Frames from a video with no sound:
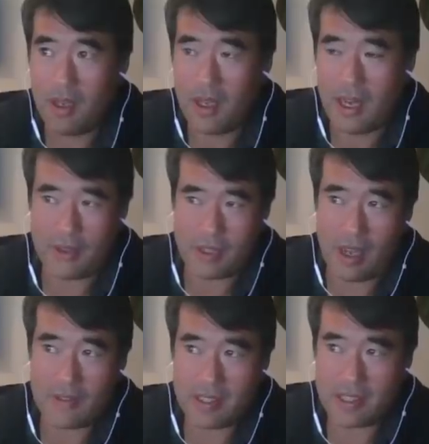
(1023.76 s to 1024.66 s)
And I was
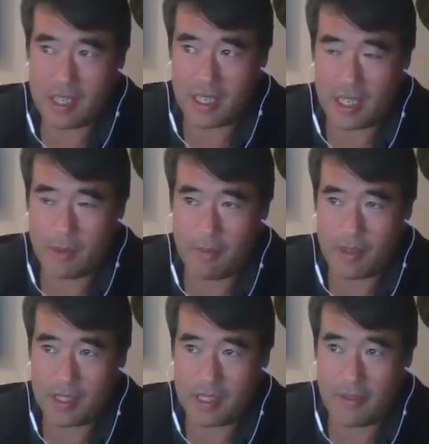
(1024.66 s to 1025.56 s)
obviously checking
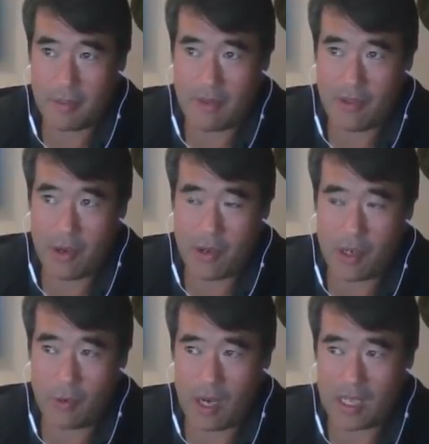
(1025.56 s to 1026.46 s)
this stuff on my phone.
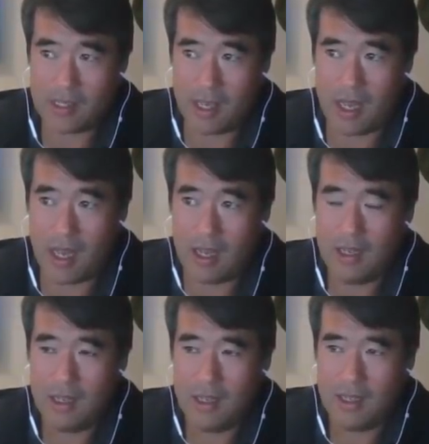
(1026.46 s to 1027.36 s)
And when I saw,
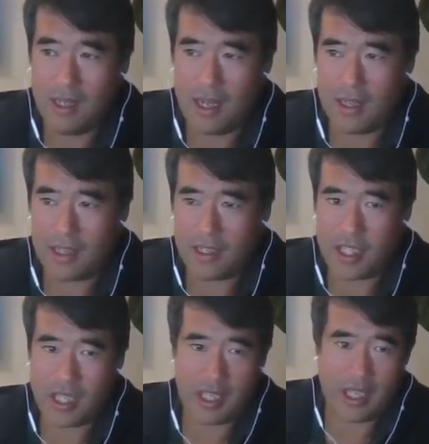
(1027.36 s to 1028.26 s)
I think
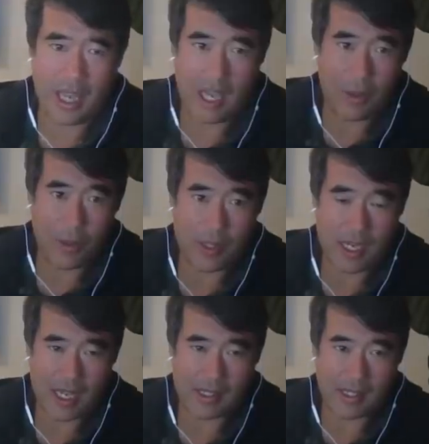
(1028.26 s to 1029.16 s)
Cheetah and I were
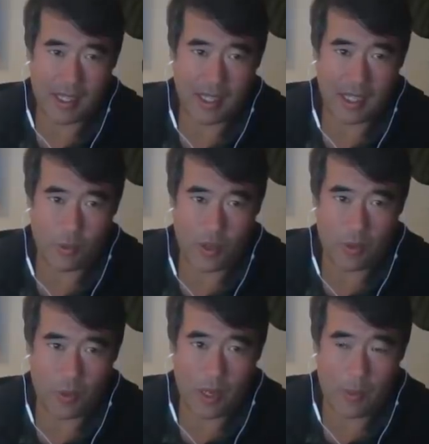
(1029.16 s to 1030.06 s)
texting, and
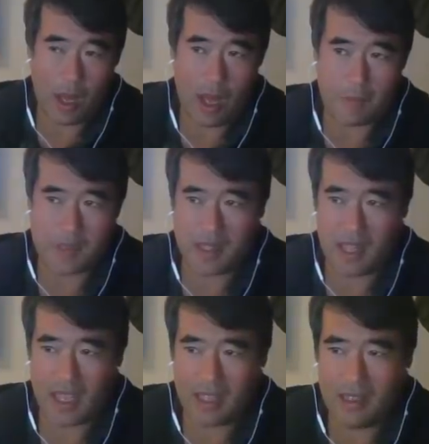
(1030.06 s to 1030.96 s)
when it popped to
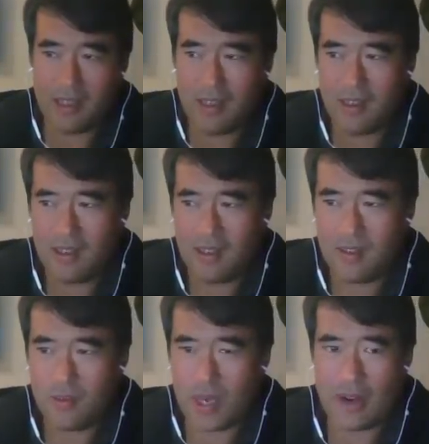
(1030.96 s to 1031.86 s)
like
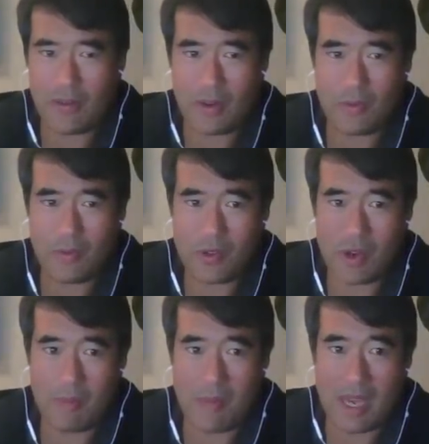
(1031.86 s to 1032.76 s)
whatever
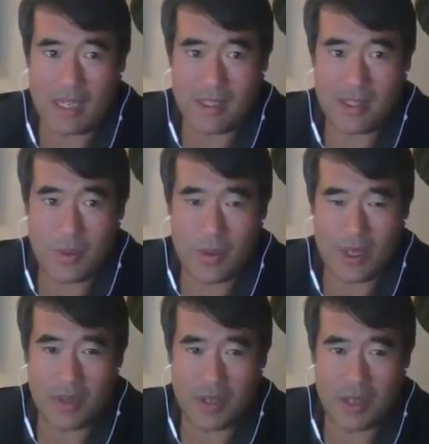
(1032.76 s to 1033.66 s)
Trump minus
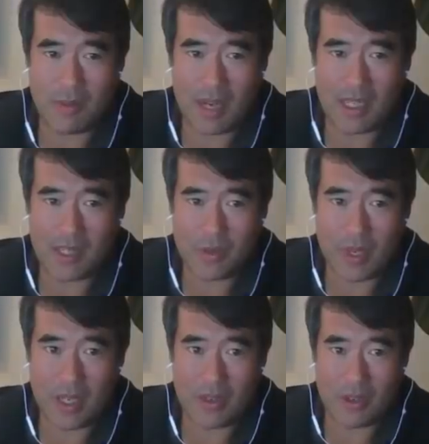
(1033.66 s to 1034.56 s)
200 or minus
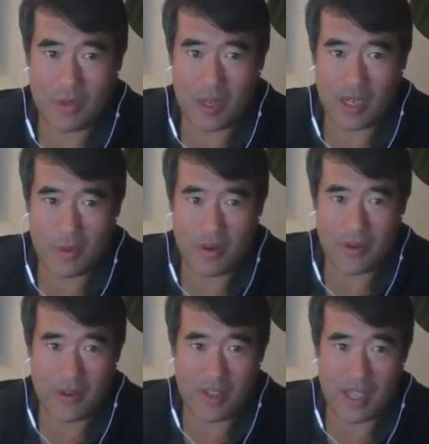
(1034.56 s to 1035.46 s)
300,
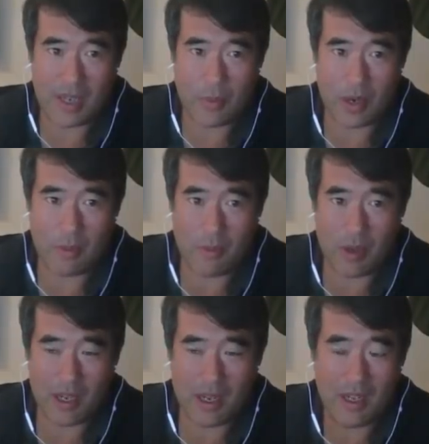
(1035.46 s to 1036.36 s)
whatever it did,
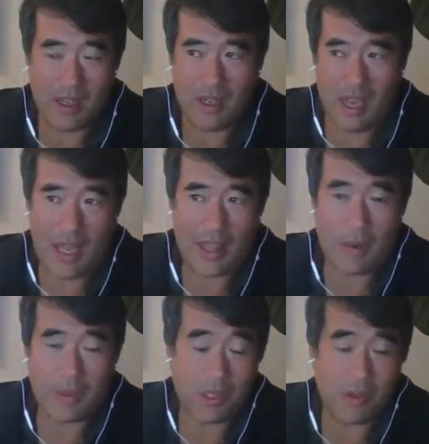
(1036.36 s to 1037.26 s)
I thought
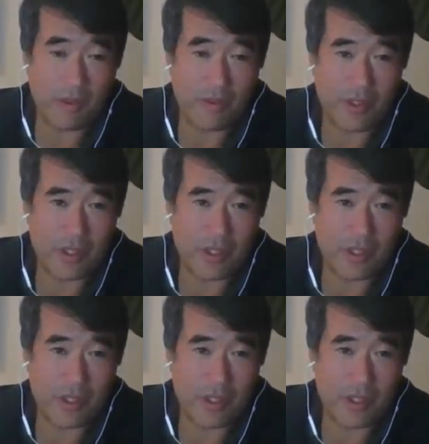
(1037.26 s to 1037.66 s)
it was over for sure.